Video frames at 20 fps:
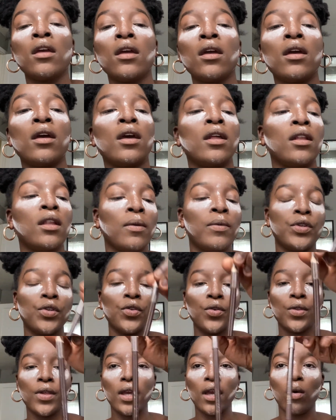And I'm just
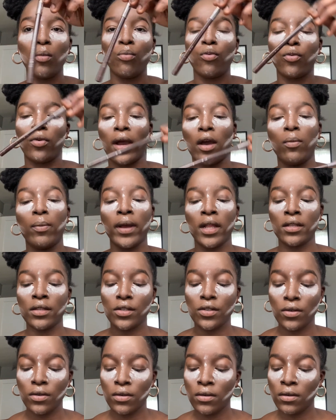using a brow
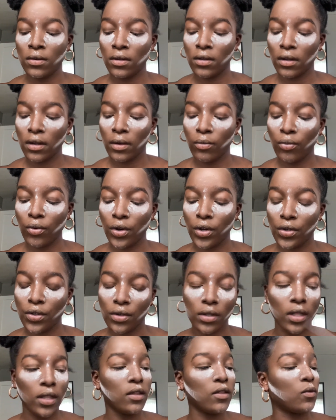pencil. I'm pretty sure
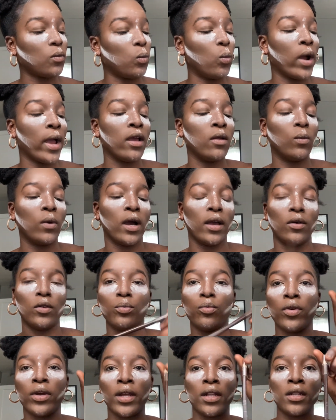this is Wet n Wild
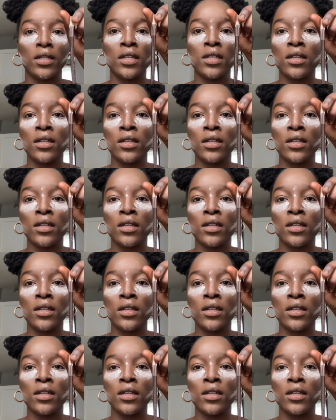brand.